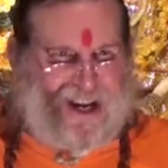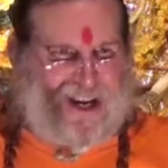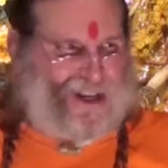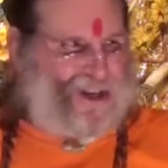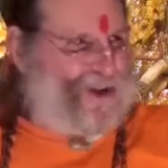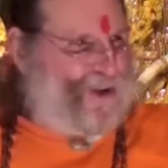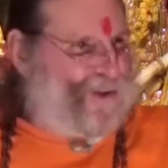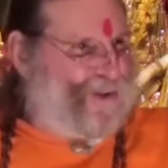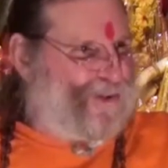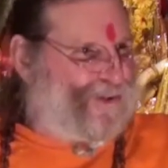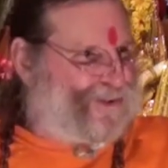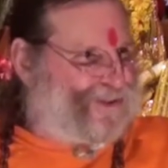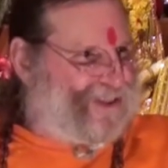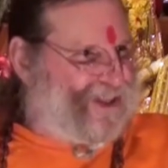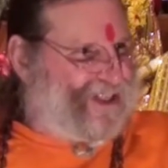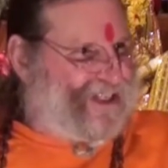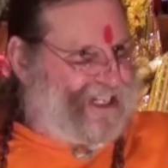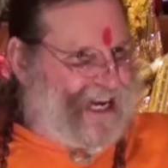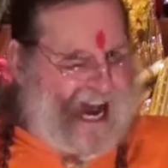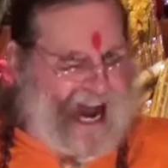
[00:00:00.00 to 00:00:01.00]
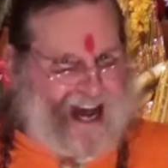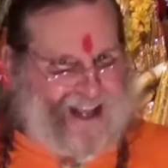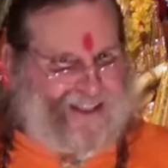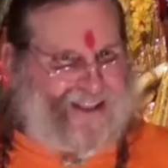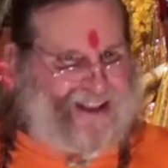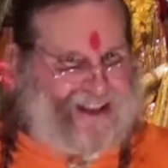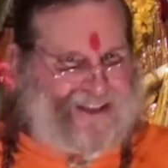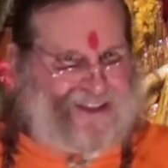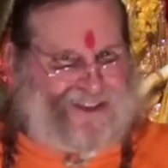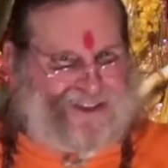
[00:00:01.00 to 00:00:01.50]
Use the
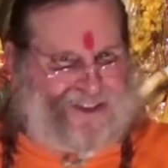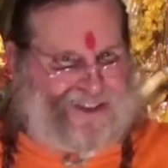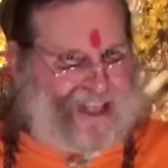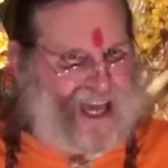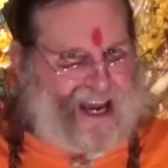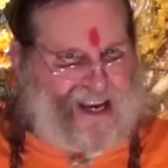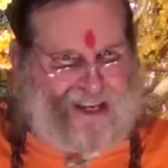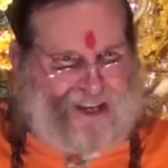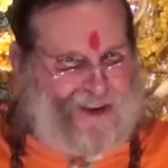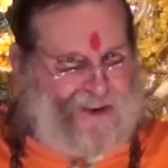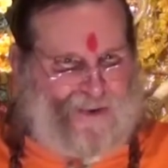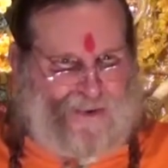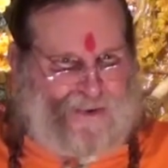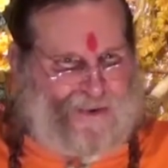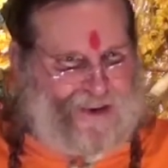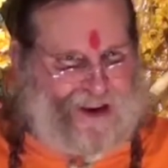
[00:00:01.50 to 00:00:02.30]
knowledge that you,